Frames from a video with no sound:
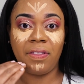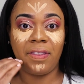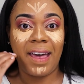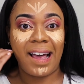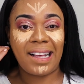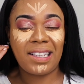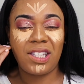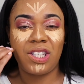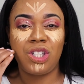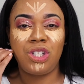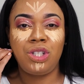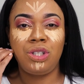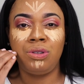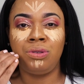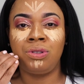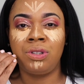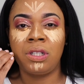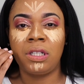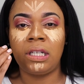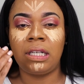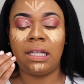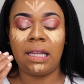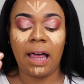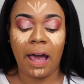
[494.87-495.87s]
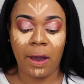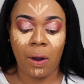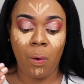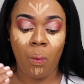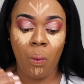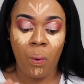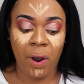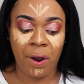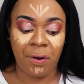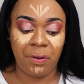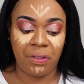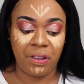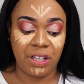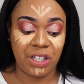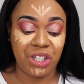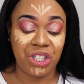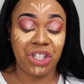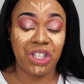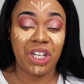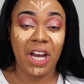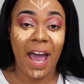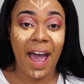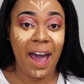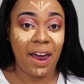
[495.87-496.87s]
that's usually like where the
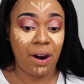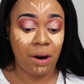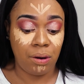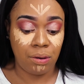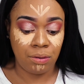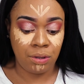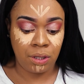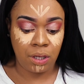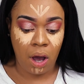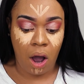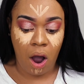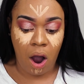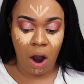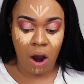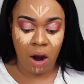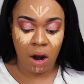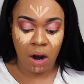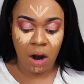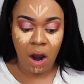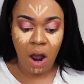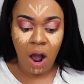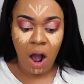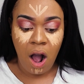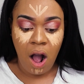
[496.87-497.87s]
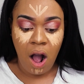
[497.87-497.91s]
shadows are.